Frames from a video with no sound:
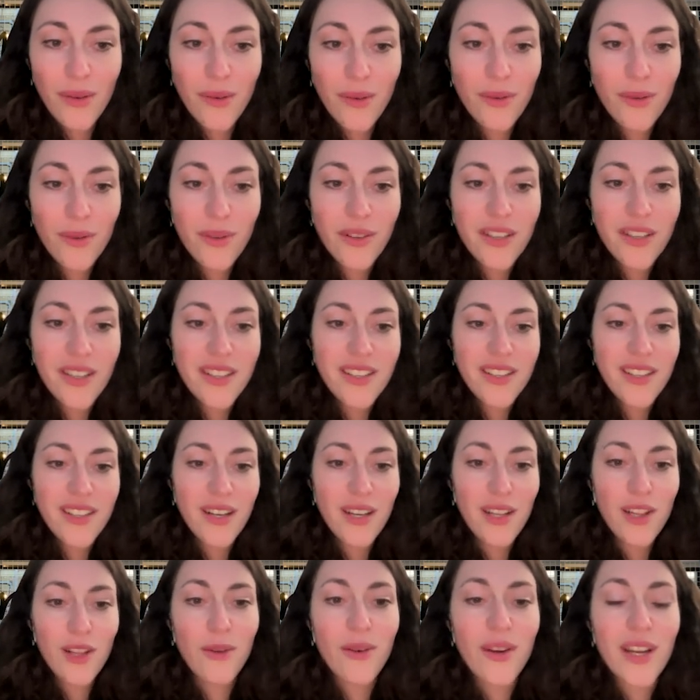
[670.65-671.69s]
Or
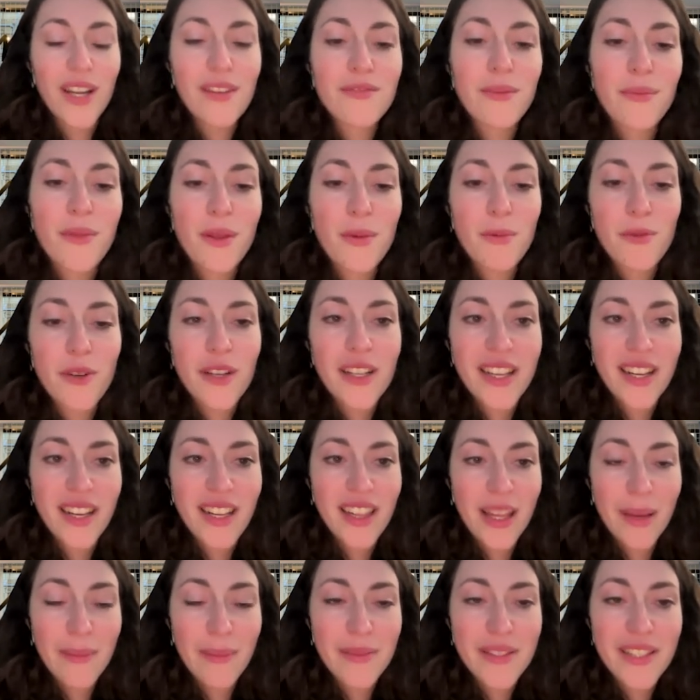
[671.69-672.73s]
Chloe from the
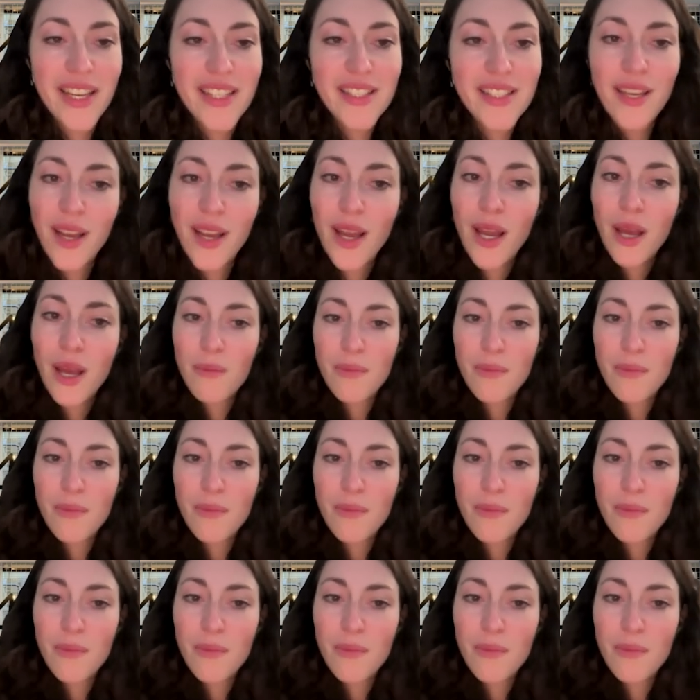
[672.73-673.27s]
Brilliant Club says,